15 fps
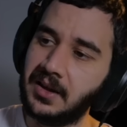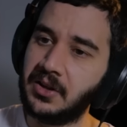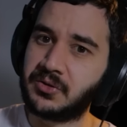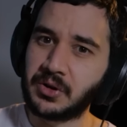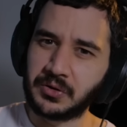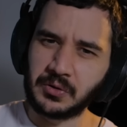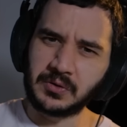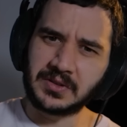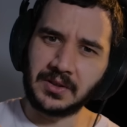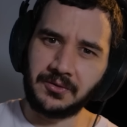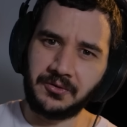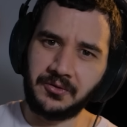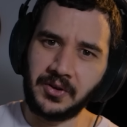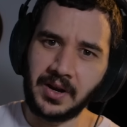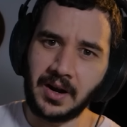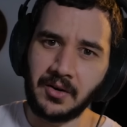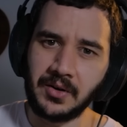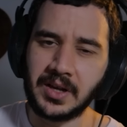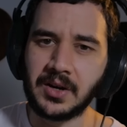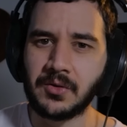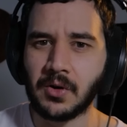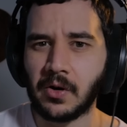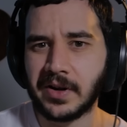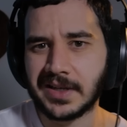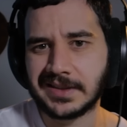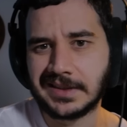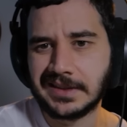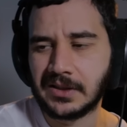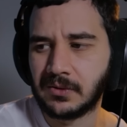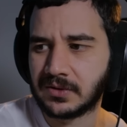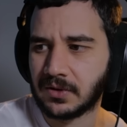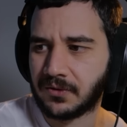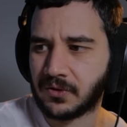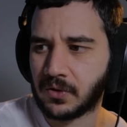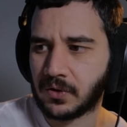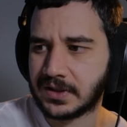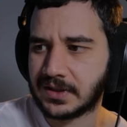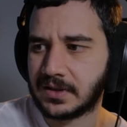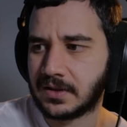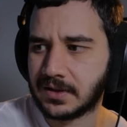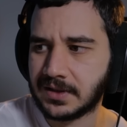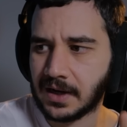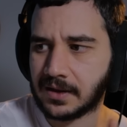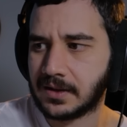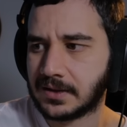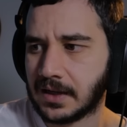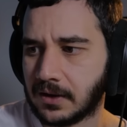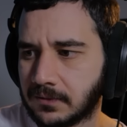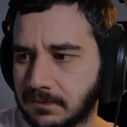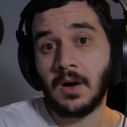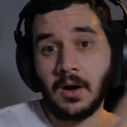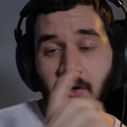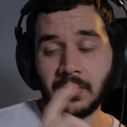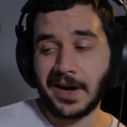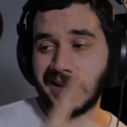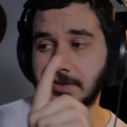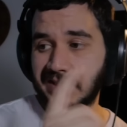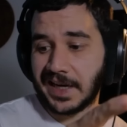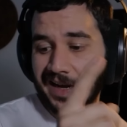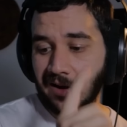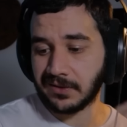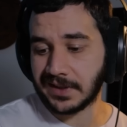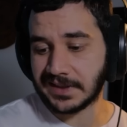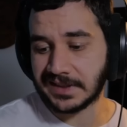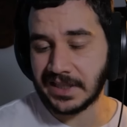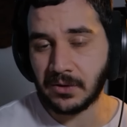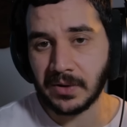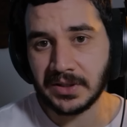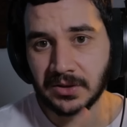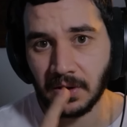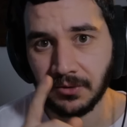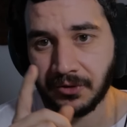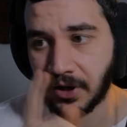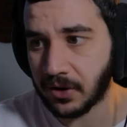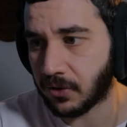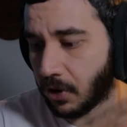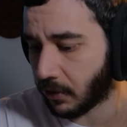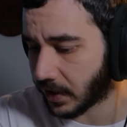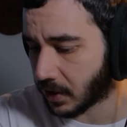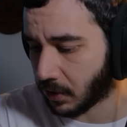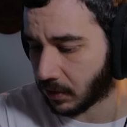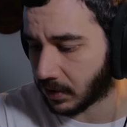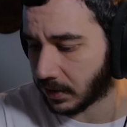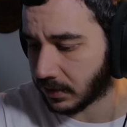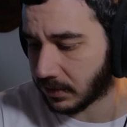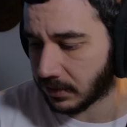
introduced a very heroic sequence of chords here. Check this out. All right, check out the sequence of heroic chords.